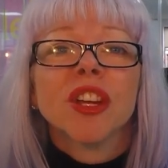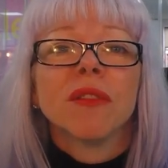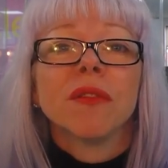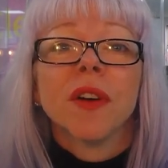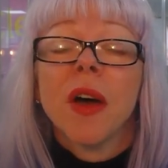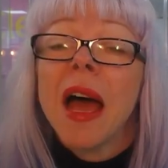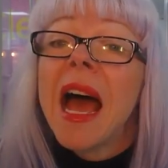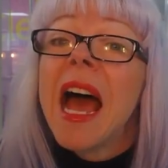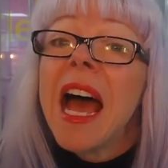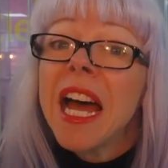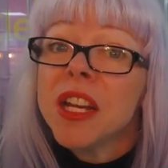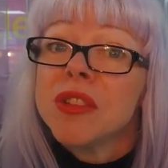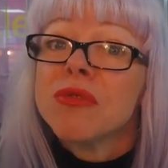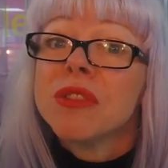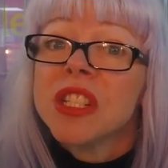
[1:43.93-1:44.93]
convert,
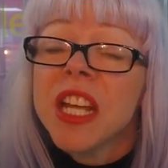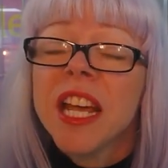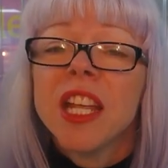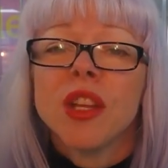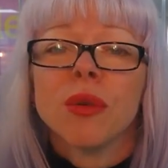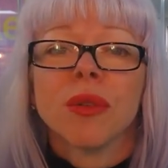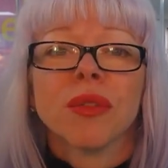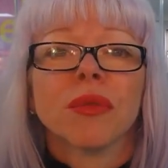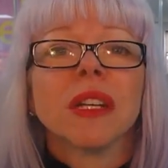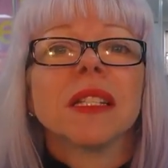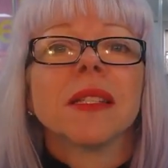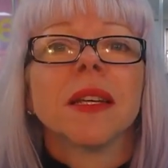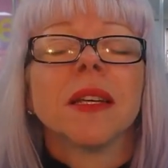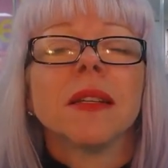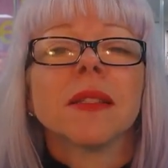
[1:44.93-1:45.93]
and retain your 3
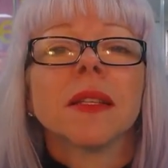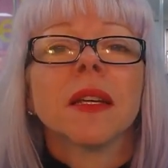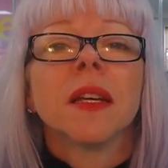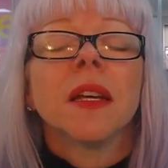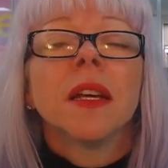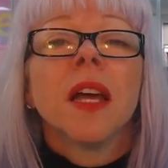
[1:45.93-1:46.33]
C's.